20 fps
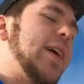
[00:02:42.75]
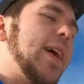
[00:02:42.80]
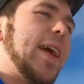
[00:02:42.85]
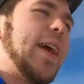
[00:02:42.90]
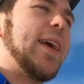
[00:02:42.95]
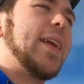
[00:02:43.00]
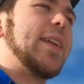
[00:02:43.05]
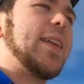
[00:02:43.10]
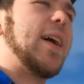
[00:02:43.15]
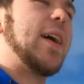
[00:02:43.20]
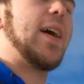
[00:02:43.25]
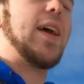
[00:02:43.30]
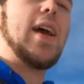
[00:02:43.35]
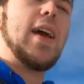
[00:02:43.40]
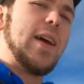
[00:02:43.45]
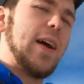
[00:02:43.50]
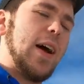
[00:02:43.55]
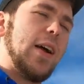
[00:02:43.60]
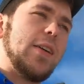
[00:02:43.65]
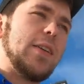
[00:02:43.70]
And
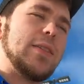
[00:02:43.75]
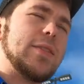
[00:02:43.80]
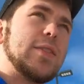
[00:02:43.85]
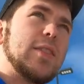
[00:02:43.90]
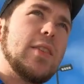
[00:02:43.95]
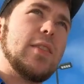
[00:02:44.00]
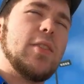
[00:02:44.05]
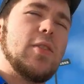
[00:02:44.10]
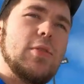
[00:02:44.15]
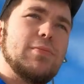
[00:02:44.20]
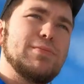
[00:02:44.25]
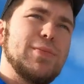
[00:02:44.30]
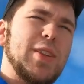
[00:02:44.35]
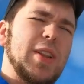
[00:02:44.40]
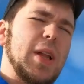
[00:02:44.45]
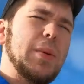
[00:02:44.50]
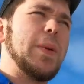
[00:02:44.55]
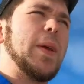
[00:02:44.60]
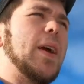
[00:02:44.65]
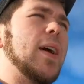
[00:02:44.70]
I'll insert a little
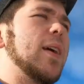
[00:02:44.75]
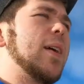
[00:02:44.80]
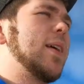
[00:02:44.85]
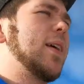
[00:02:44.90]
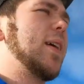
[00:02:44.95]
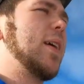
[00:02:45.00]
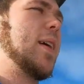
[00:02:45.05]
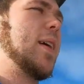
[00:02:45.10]
clip here.